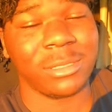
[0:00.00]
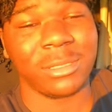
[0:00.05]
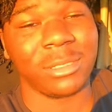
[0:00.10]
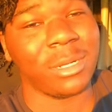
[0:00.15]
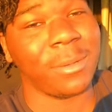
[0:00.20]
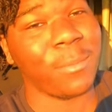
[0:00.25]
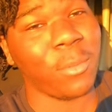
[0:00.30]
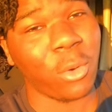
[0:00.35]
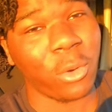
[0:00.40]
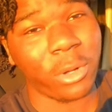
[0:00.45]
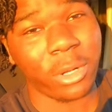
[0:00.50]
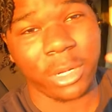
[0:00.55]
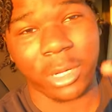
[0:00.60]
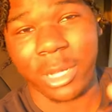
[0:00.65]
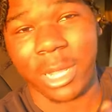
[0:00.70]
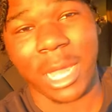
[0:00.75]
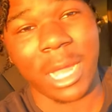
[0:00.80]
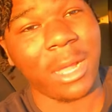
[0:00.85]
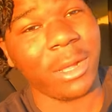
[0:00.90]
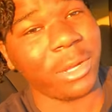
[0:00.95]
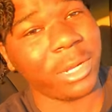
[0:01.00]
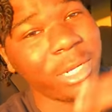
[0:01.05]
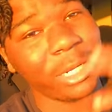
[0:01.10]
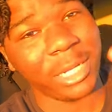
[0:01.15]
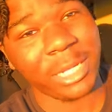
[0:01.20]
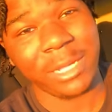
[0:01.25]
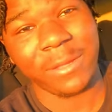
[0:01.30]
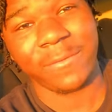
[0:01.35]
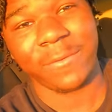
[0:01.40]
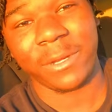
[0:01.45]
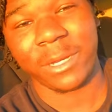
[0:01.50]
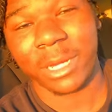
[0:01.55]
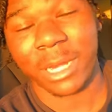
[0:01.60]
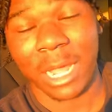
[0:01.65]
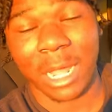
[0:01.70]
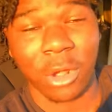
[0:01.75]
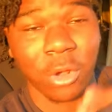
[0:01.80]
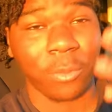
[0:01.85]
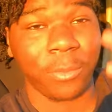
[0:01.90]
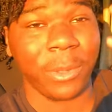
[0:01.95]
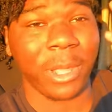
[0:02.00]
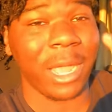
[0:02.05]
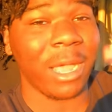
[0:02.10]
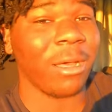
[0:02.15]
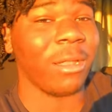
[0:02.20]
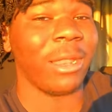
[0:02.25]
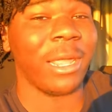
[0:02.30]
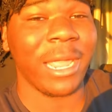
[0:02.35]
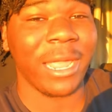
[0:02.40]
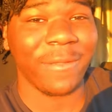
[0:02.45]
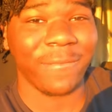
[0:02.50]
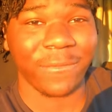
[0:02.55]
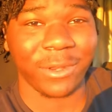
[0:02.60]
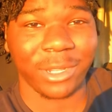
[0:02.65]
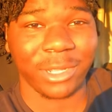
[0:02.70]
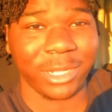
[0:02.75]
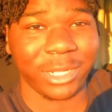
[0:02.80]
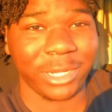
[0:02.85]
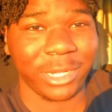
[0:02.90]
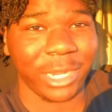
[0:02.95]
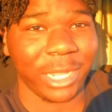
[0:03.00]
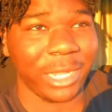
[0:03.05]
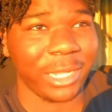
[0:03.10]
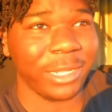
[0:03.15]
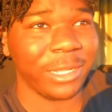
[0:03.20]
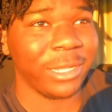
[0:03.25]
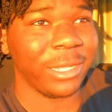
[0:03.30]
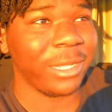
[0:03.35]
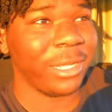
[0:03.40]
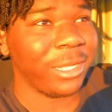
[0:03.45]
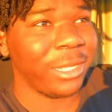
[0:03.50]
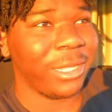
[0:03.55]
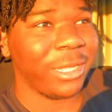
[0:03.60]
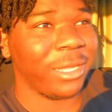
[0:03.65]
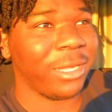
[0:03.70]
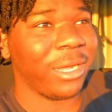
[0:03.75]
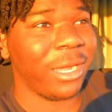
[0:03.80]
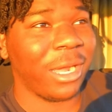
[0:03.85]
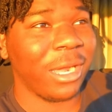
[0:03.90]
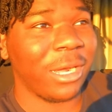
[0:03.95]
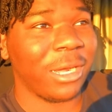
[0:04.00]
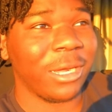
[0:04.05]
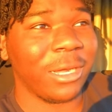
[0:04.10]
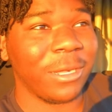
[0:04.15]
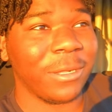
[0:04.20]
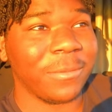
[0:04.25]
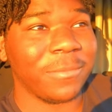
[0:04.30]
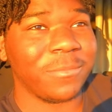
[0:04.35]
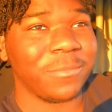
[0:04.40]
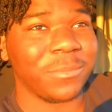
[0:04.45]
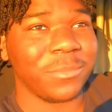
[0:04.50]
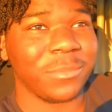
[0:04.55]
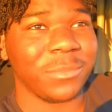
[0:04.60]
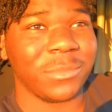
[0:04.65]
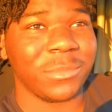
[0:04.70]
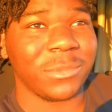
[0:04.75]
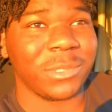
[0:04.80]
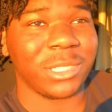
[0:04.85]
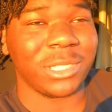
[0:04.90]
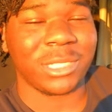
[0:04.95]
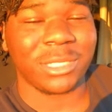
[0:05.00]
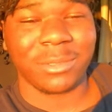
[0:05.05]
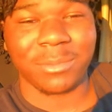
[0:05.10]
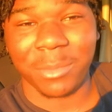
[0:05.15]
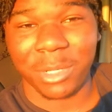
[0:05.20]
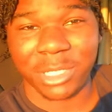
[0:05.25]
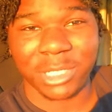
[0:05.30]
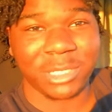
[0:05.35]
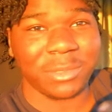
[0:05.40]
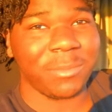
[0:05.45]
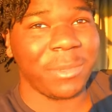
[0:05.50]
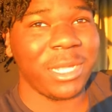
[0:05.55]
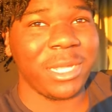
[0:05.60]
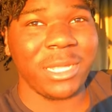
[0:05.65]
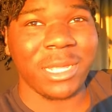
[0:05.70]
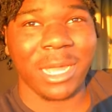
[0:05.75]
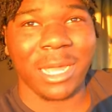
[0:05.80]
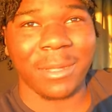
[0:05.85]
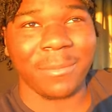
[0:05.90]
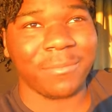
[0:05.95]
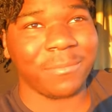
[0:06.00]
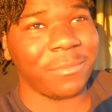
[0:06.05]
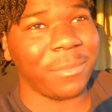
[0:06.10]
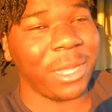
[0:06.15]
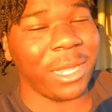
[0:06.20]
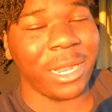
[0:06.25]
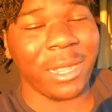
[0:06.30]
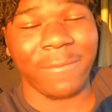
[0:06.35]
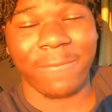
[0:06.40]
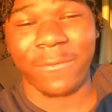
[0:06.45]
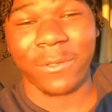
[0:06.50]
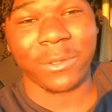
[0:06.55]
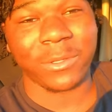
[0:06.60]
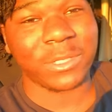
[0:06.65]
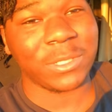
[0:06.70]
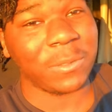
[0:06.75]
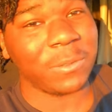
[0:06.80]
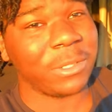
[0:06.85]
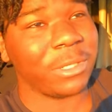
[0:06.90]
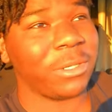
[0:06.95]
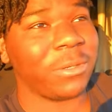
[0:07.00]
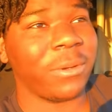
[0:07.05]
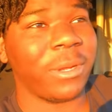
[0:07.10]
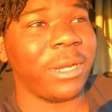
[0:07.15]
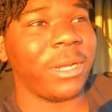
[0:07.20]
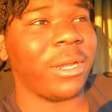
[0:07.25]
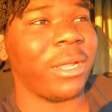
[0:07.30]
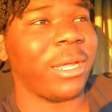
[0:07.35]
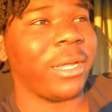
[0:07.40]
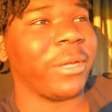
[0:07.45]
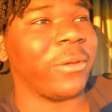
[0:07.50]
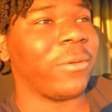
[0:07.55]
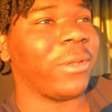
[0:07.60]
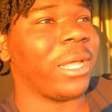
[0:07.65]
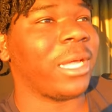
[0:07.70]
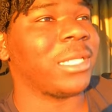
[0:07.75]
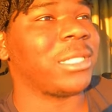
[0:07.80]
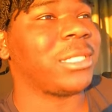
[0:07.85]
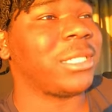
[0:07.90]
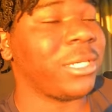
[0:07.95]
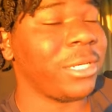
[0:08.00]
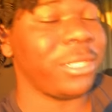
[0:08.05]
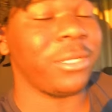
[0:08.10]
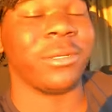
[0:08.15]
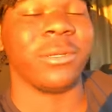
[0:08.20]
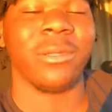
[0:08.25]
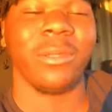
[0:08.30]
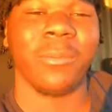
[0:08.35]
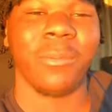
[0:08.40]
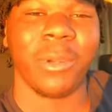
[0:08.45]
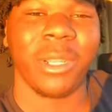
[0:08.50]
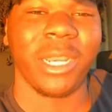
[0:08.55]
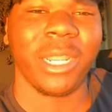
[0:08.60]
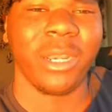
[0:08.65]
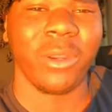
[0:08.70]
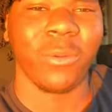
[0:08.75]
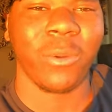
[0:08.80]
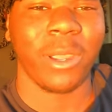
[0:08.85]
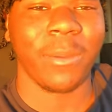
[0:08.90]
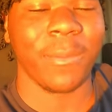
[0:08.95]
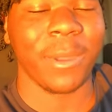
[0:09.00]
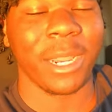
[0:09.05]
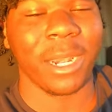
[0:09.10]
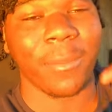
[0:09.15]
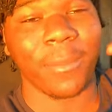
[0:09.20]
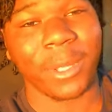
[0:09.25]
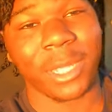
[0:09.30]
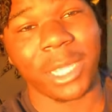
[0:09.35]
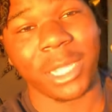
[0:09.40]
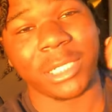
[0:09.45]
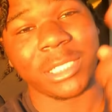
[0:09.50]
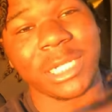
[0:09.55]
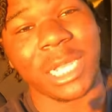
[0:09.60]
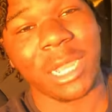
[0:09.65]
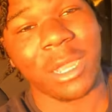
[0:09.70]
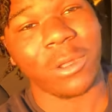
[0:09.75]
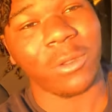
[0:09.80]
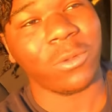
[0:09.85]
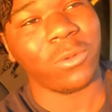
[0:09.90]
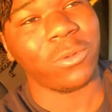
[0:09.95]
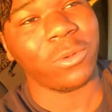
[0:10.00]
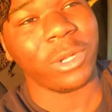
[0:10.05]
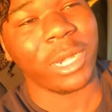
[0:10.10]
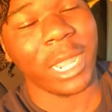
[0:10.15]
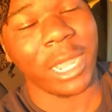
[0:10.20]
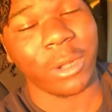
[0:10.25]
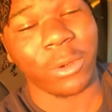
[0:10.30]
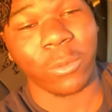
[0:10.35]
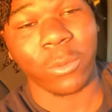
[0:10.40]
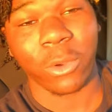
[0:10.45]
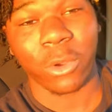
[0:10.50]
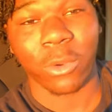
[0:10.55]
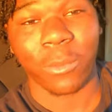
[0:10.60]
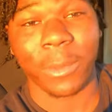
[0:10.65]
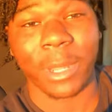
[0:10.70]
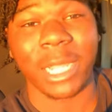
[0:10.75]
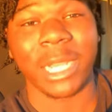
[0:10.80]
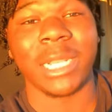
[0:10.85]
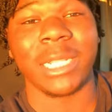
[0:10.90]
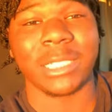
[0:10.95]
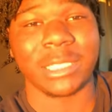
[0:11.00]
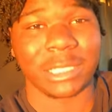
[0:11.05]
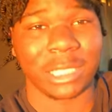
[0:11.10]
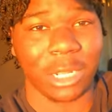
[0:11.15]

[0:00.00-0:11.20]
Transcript: good morning to y'all, good evening. I hope y'all are having a good day. Uh, just as much as me, I, man, I feel so good right now, I ain't gonna lie to you. But anyway, man, I'm gonna catch y'all down the road, man. Let's